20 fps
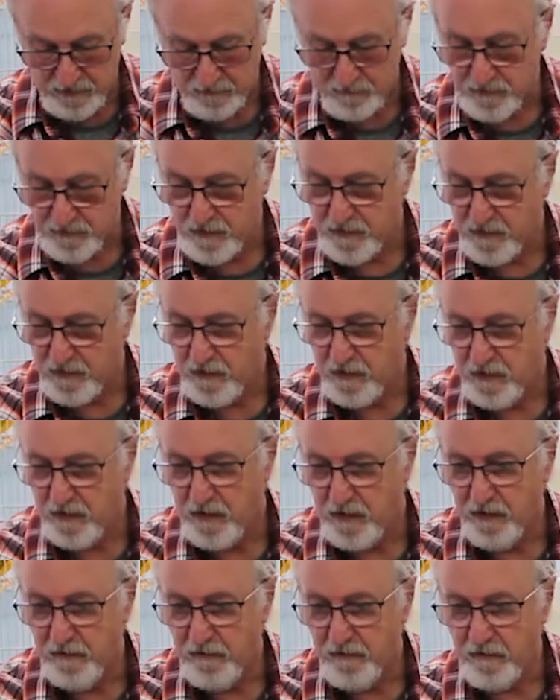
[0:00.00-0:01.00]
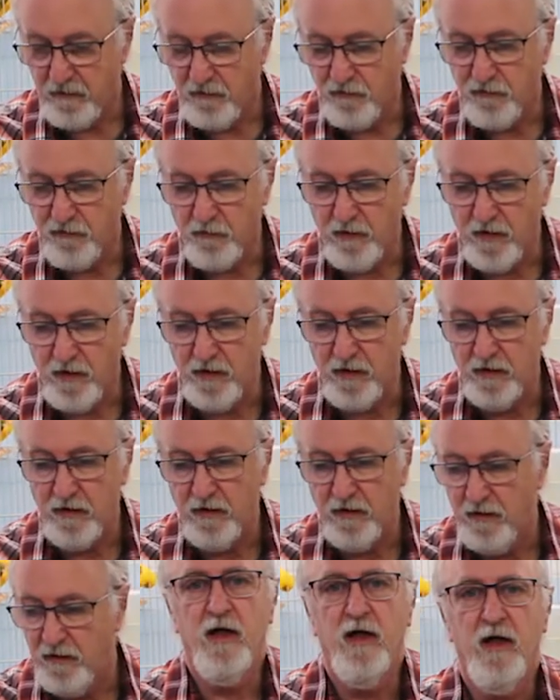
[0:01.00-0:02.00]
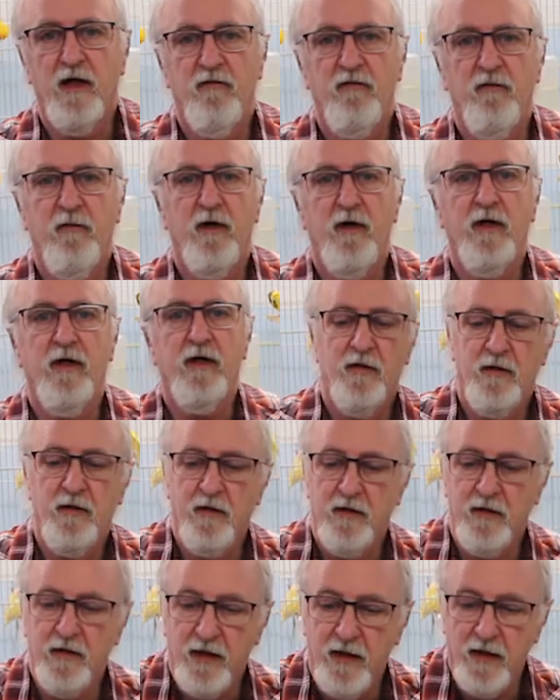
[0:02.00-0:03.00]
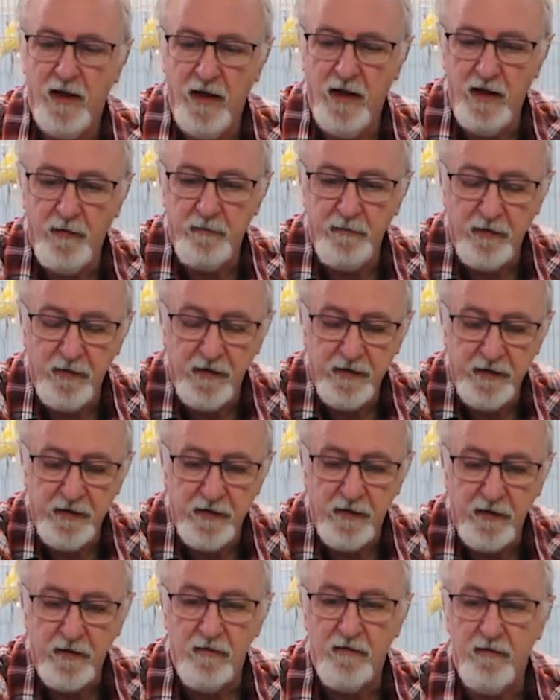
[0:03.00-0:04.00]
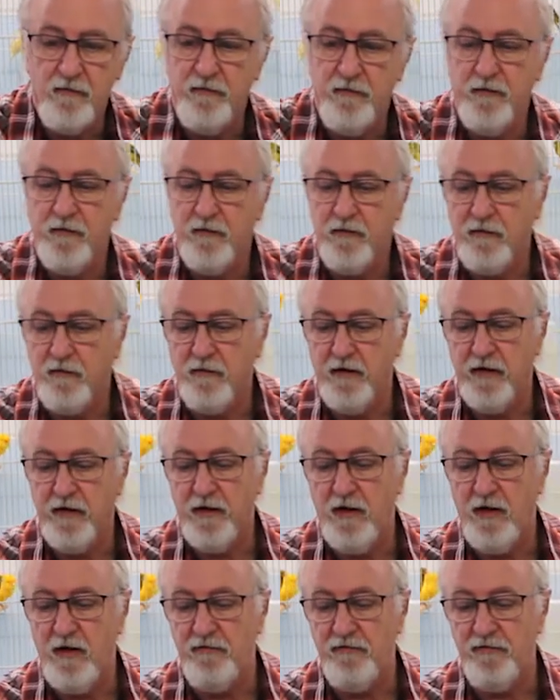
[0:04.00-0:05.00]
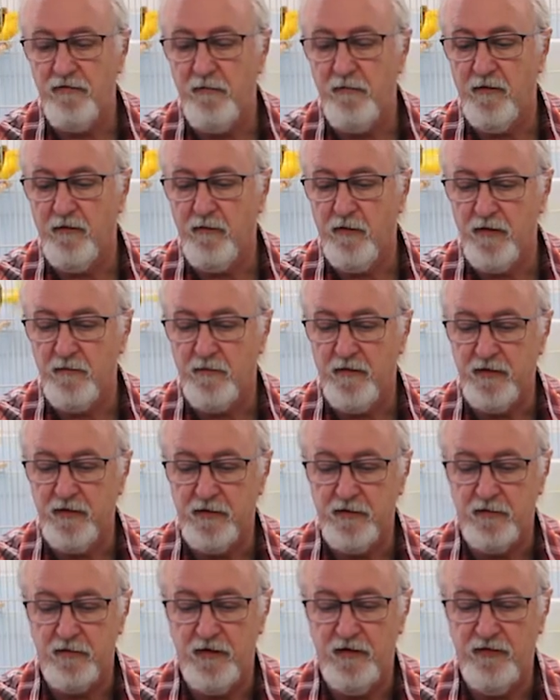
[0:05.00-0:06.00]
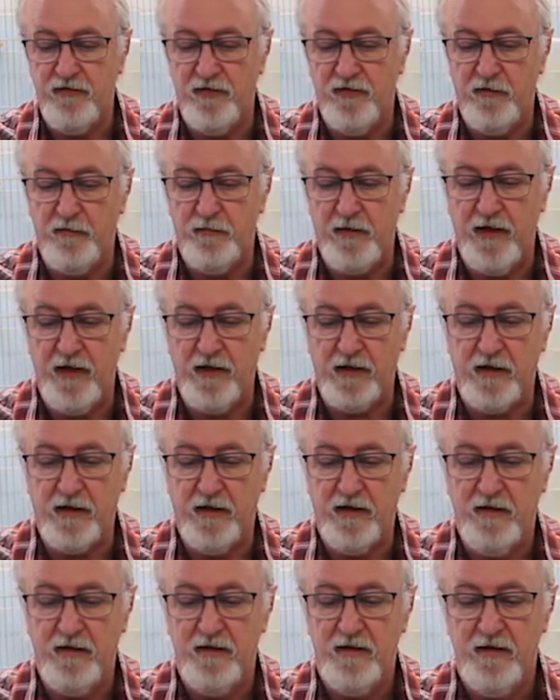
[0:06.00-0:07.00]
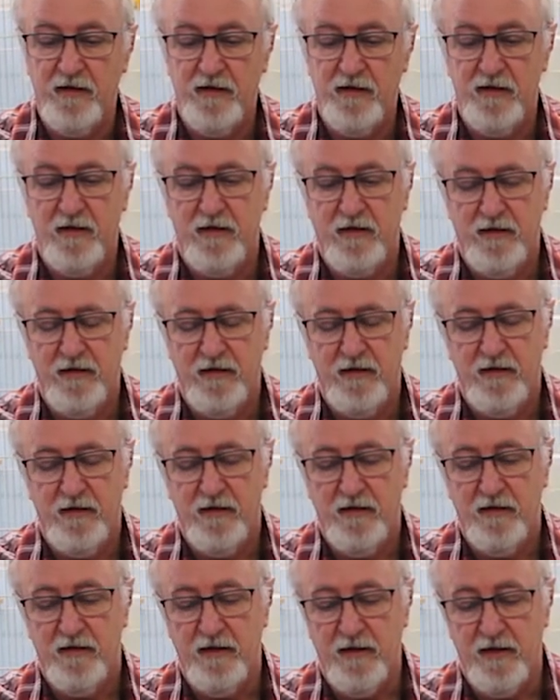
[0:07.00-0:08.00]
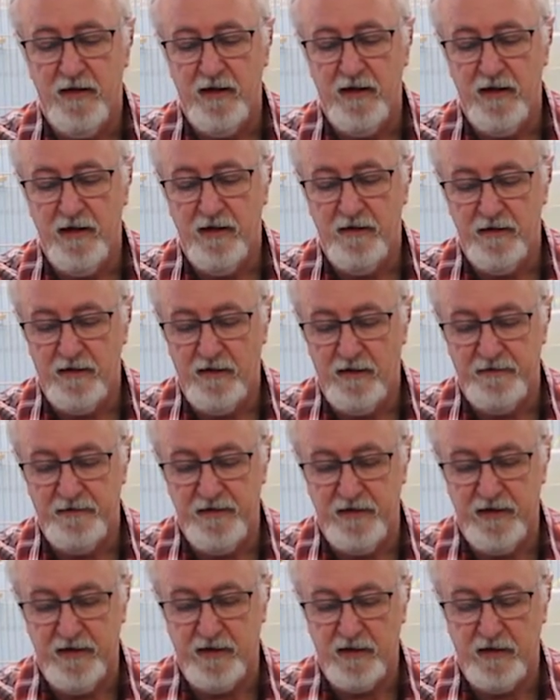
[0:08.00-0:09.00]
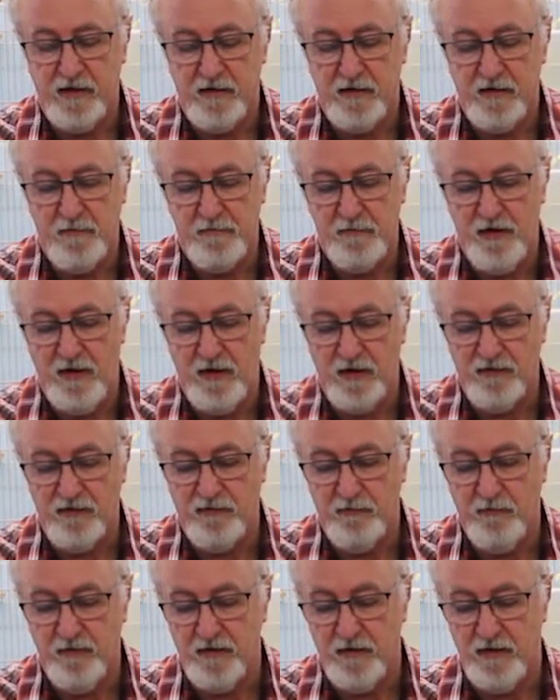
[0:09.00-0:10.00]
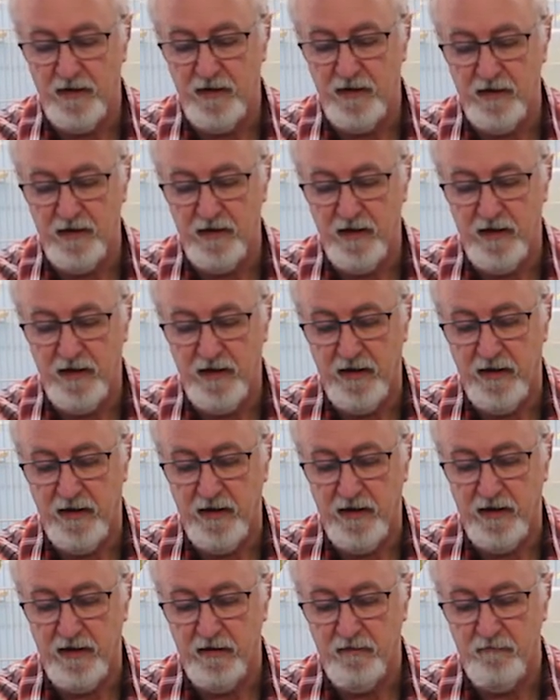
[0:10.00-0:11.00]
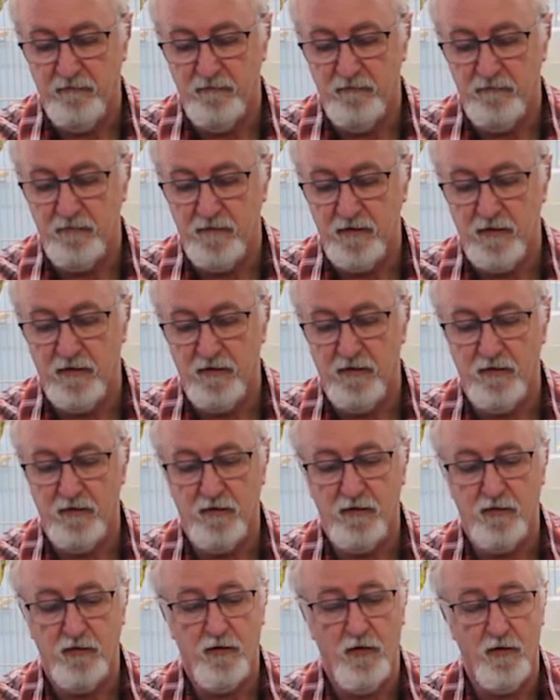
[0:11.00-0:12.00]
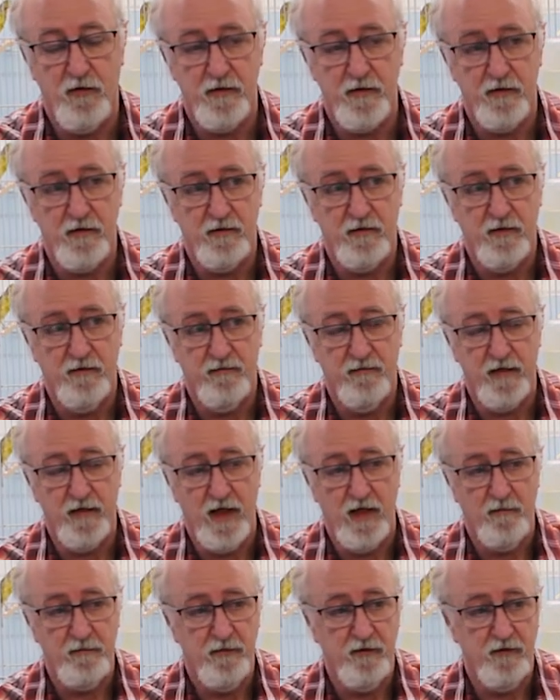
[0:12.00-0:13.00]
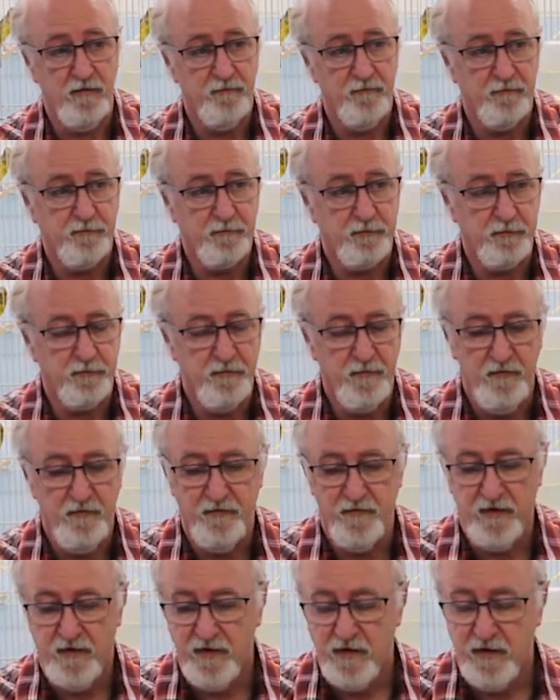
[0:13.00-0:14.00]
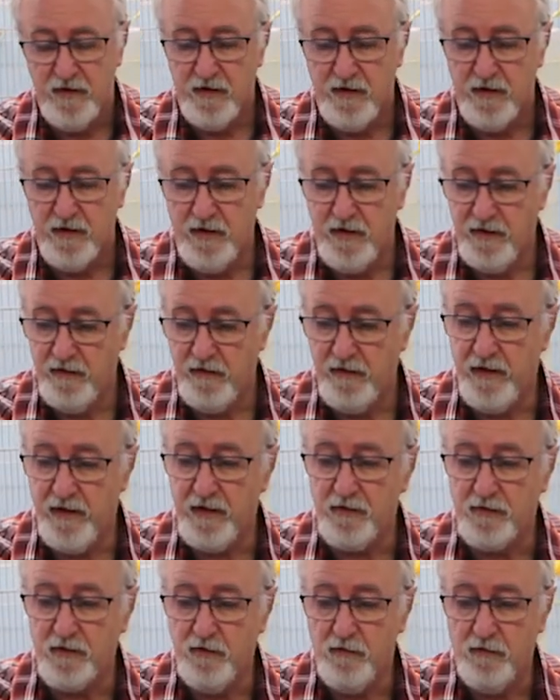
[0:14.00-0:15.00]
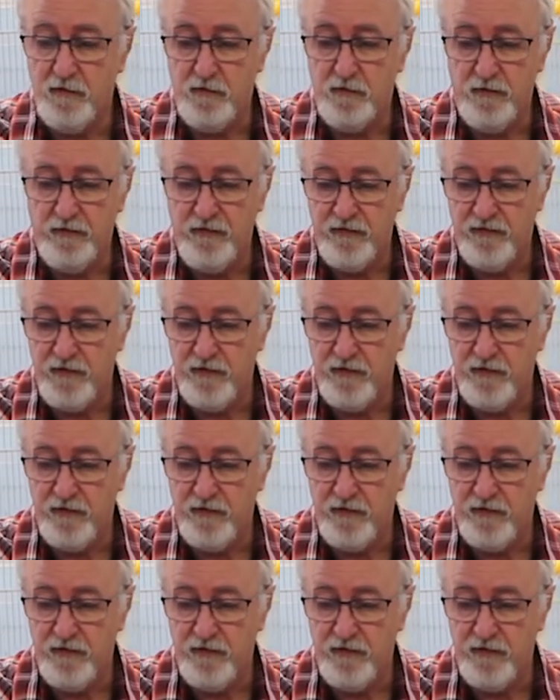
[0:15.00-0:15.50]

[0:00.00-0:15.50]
up in there as well. I have my apple here, right off of one of my trees out back, and I'll take approximately a quarter of an apple. In that goes.